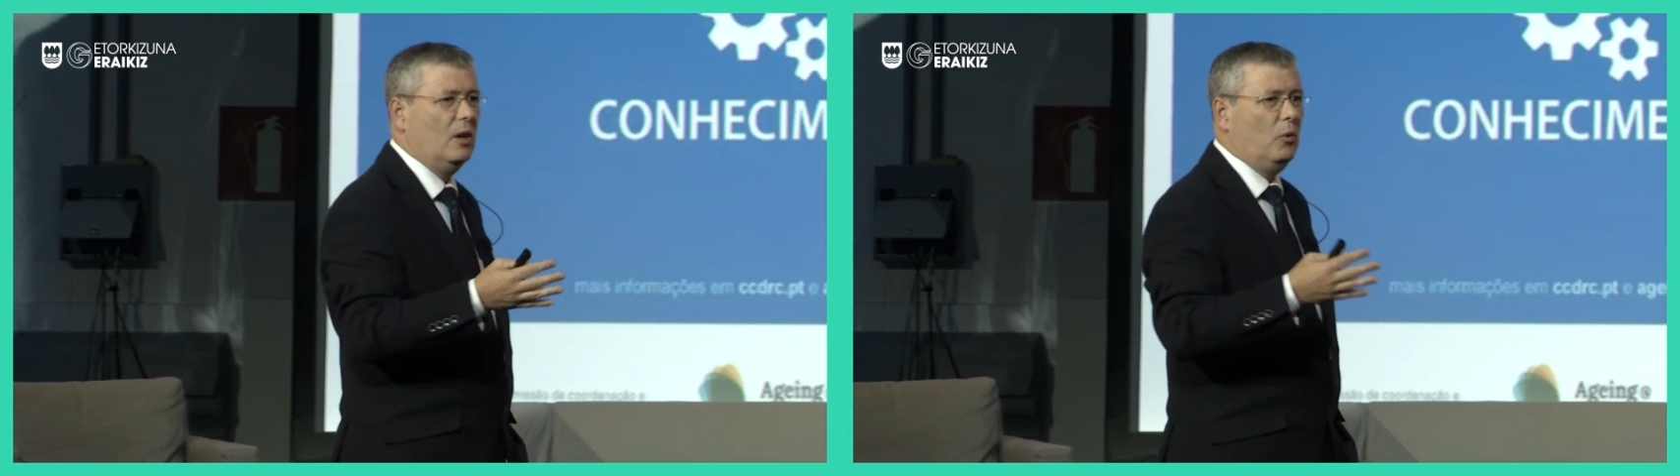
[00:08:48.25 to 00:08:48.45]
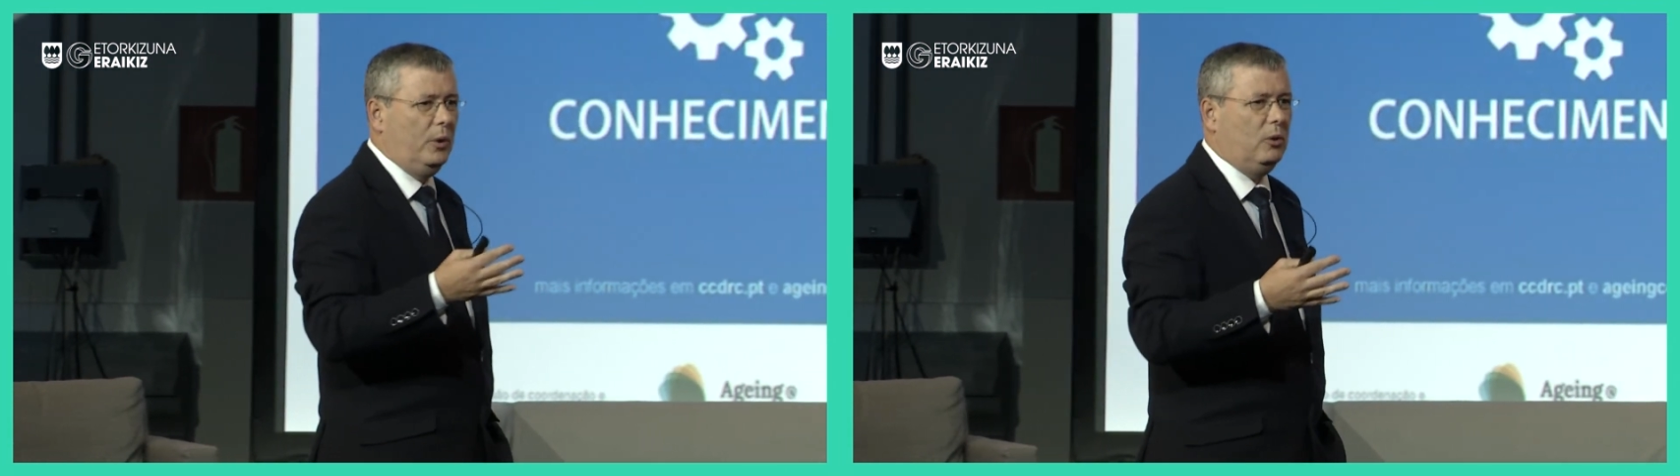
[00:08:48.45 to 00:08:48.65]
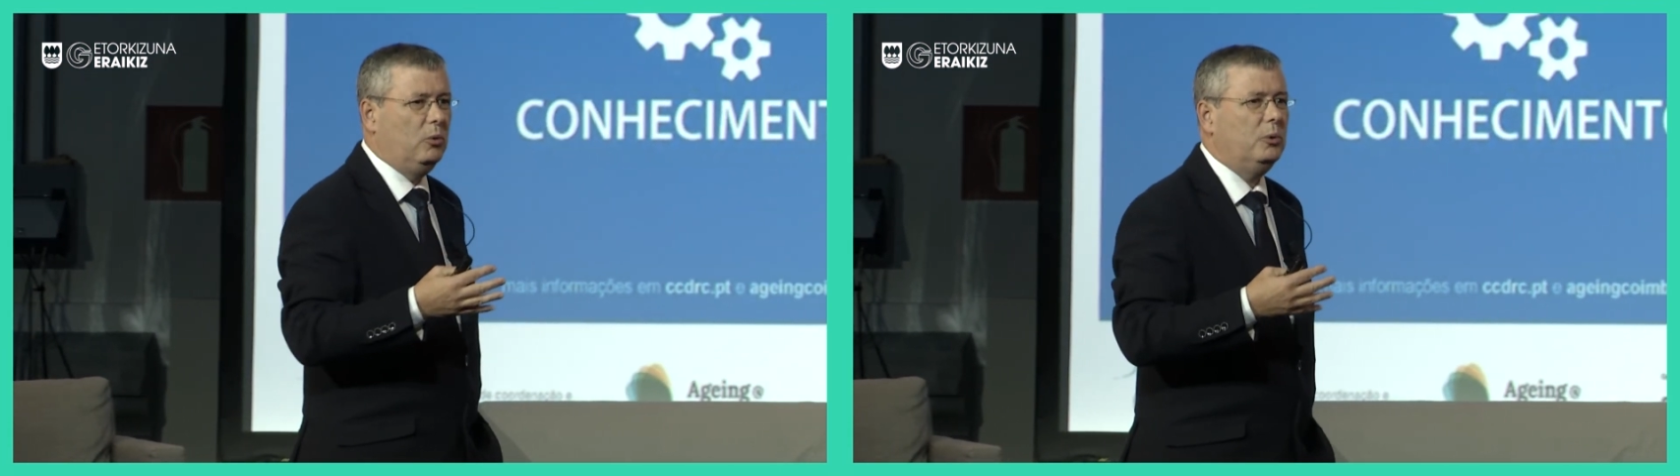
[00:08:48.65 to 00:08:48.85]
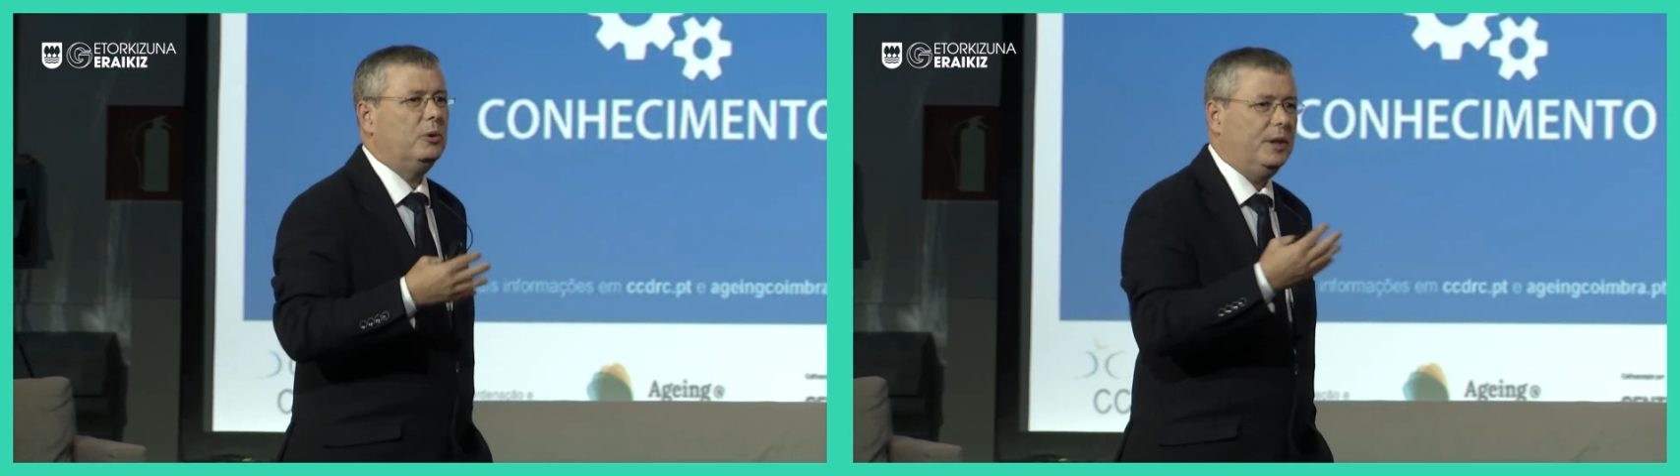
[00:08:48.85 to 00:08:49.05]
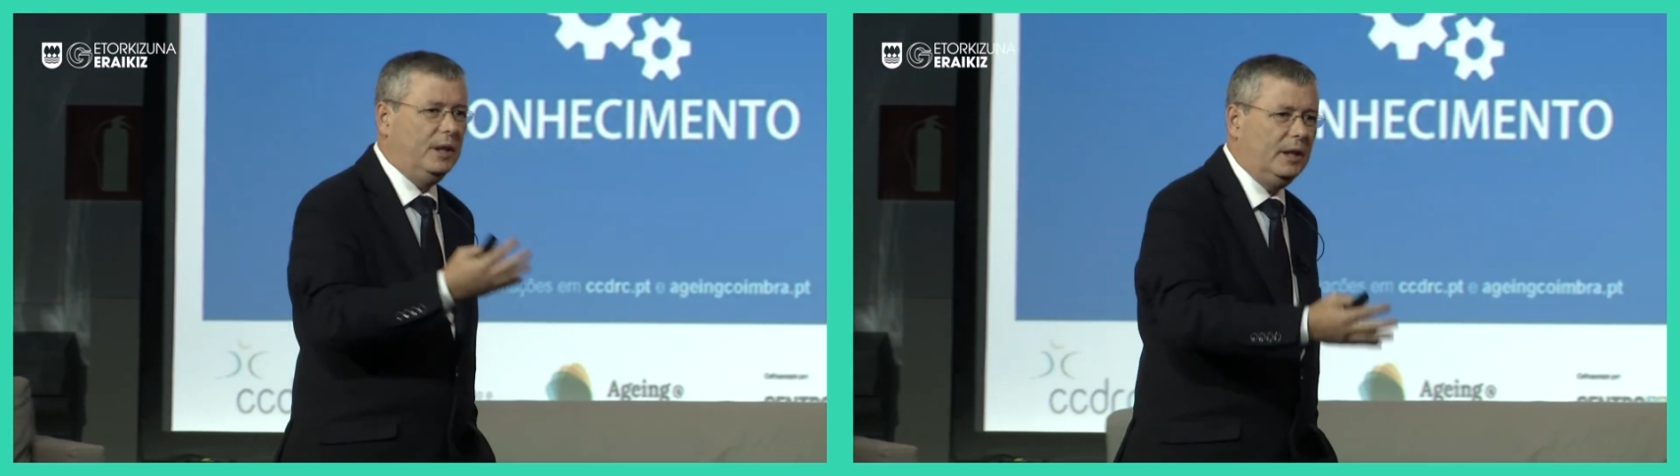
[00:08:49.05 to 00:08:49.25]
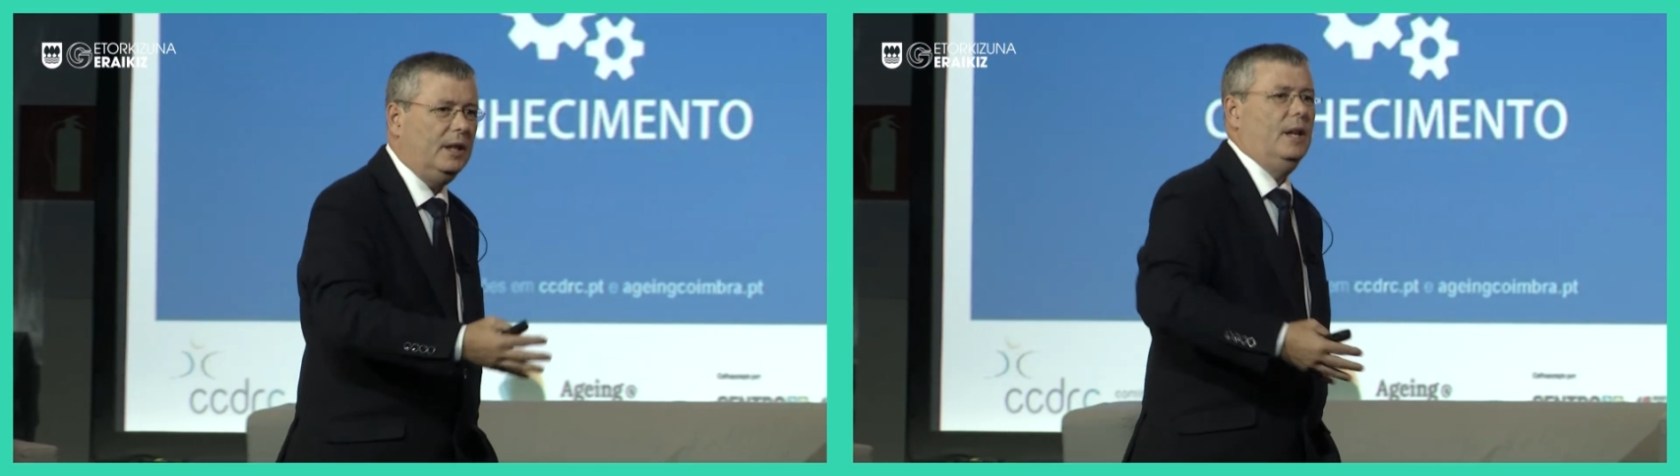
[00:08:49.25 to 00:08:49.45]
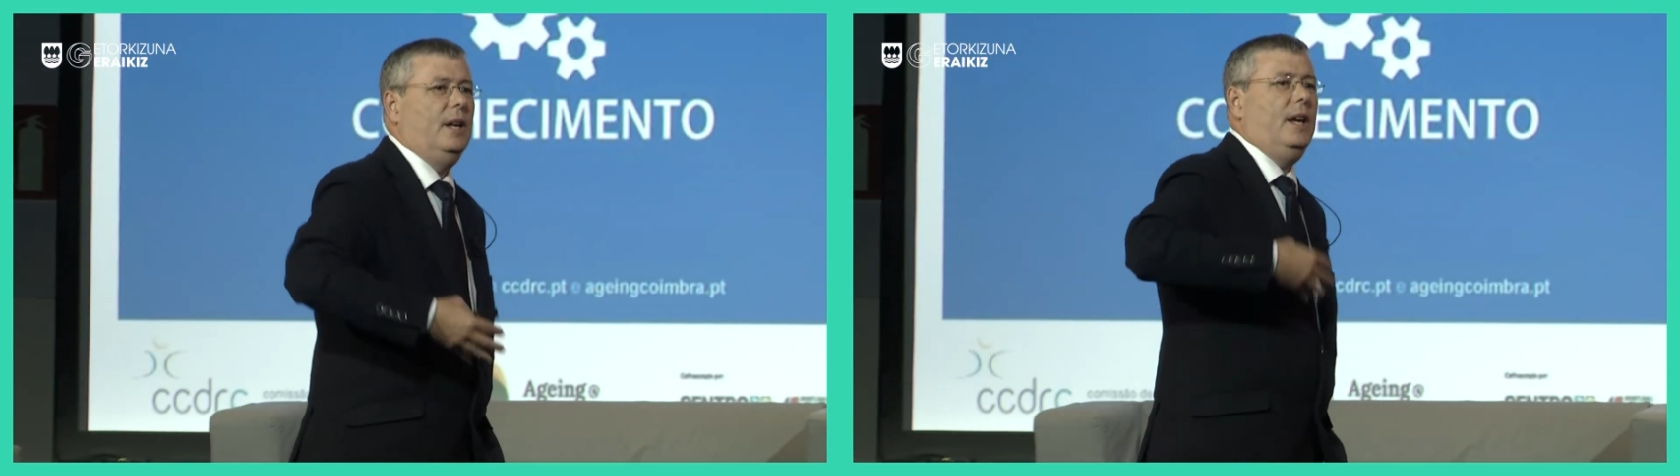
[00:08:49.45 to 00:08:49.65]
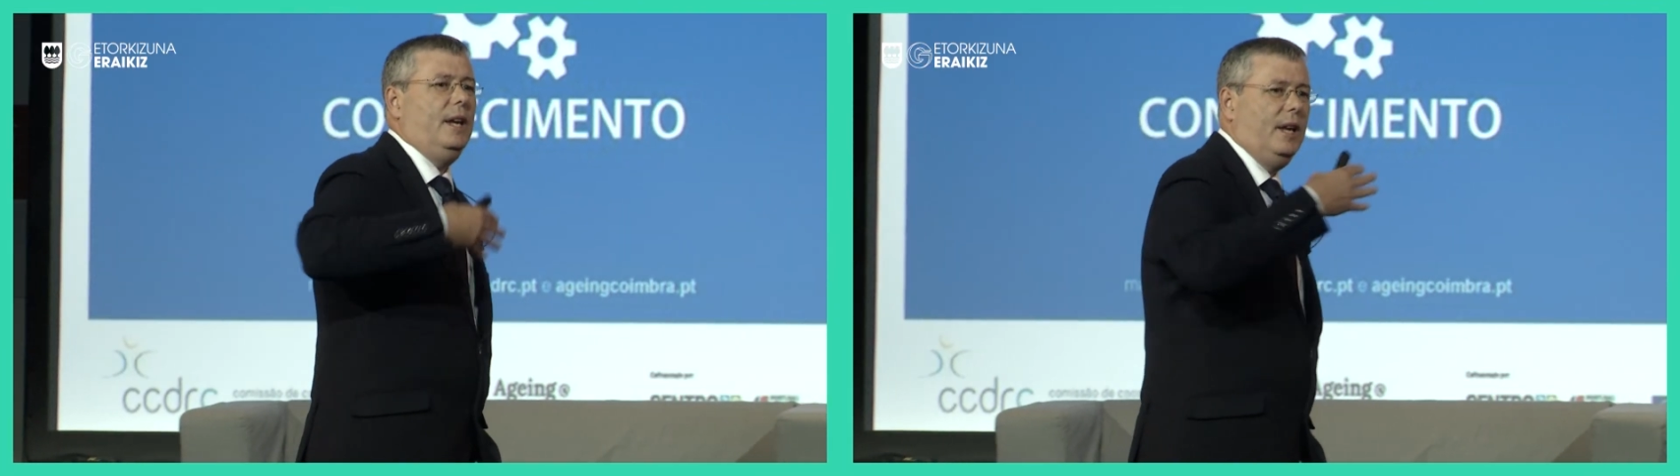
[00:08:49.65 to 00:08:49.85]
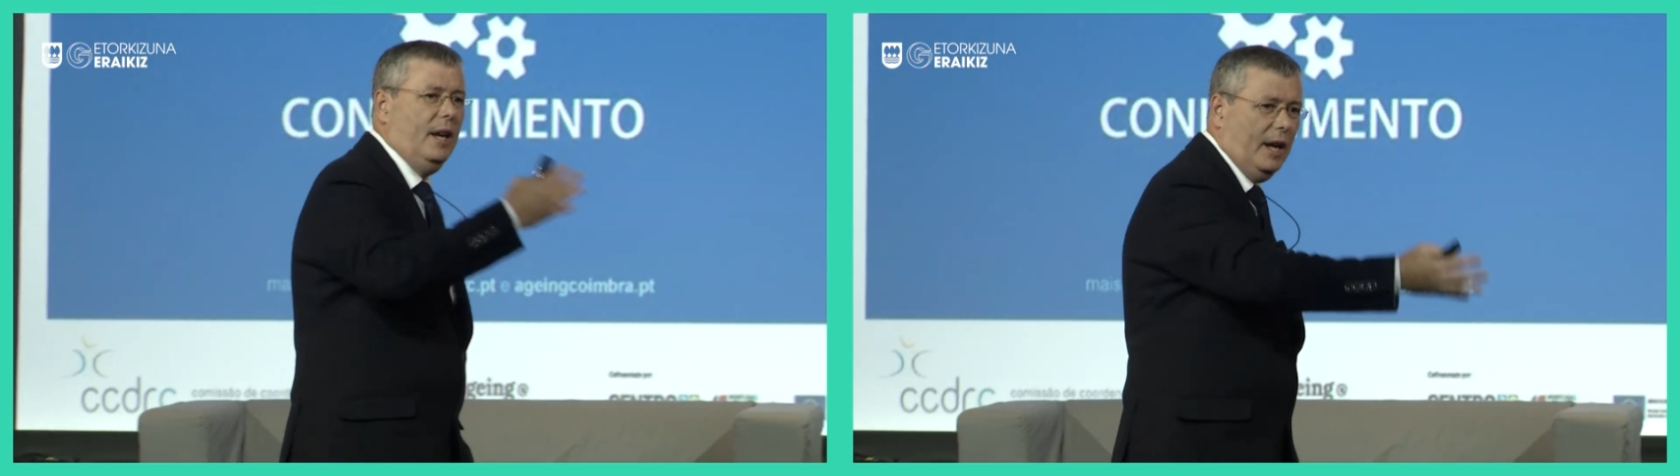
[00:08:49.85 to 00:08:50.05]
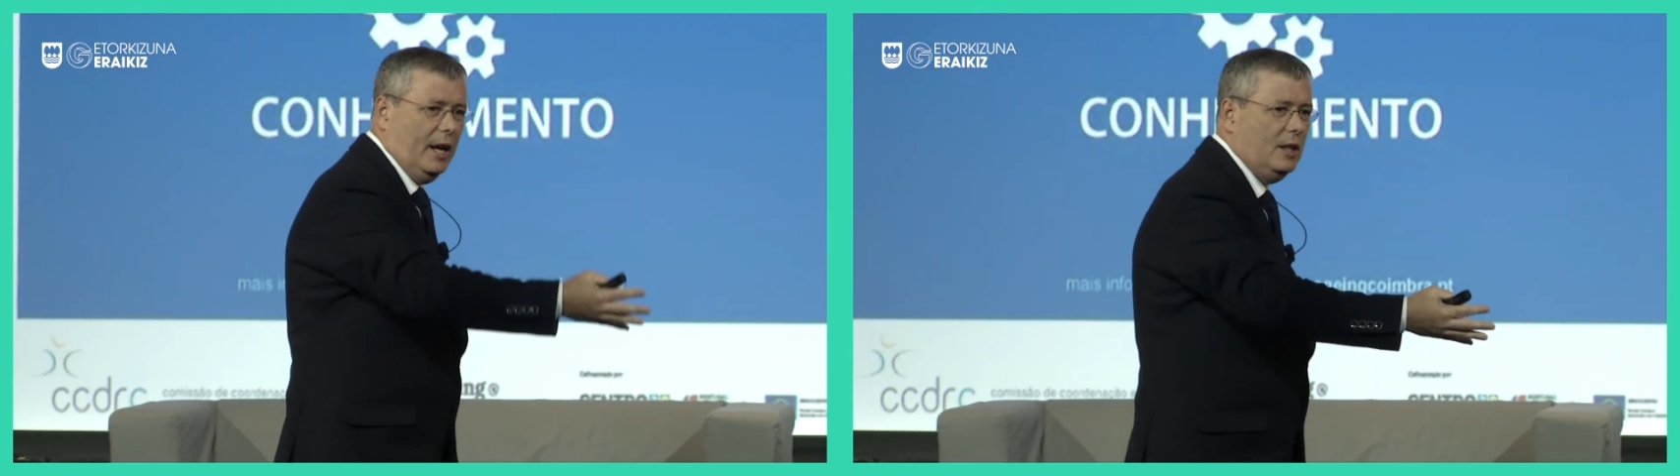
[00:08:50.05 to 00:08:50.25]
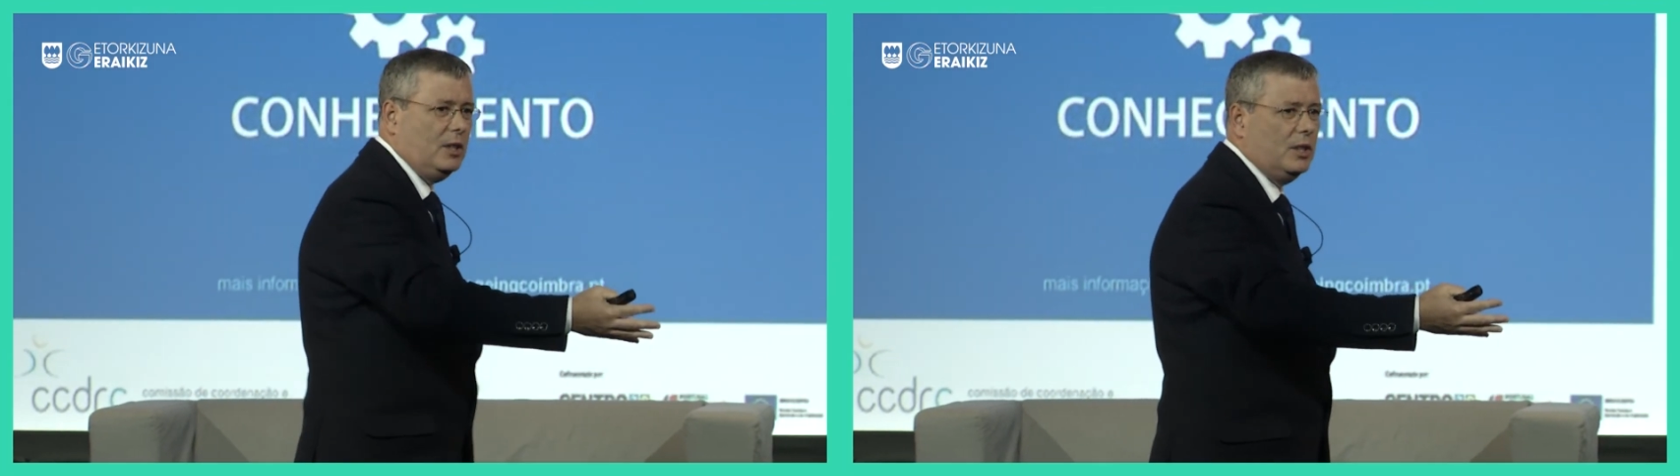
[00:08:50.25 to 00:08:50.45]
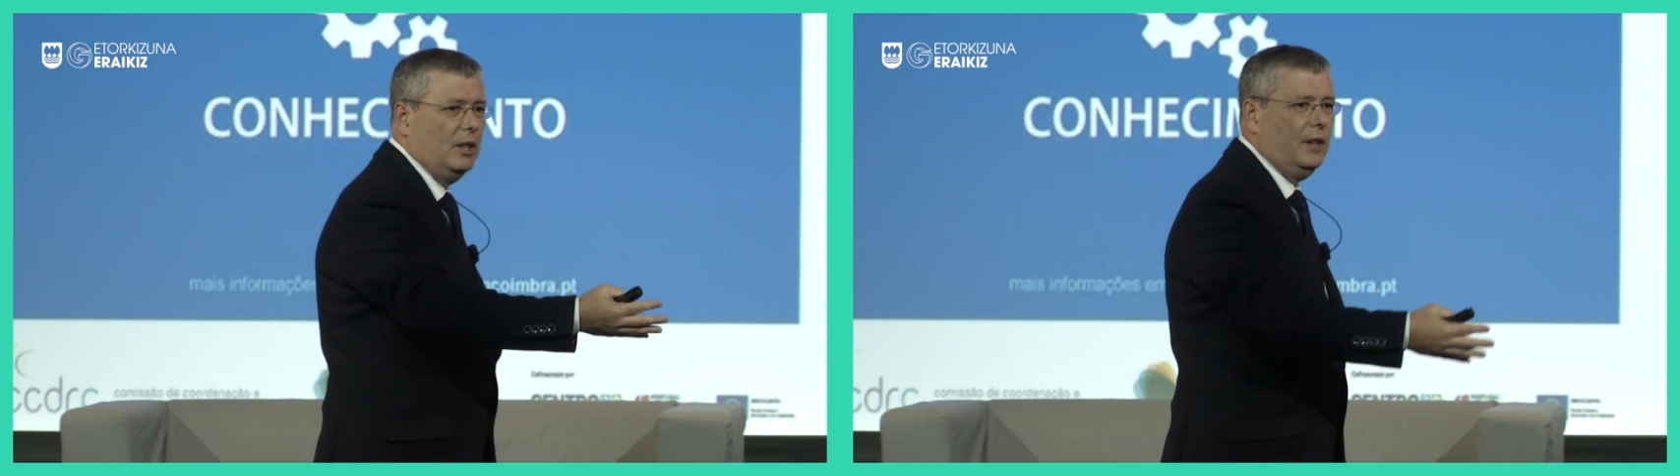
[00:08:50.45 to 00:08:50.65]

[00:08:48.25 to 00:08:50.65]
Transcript: we could really engage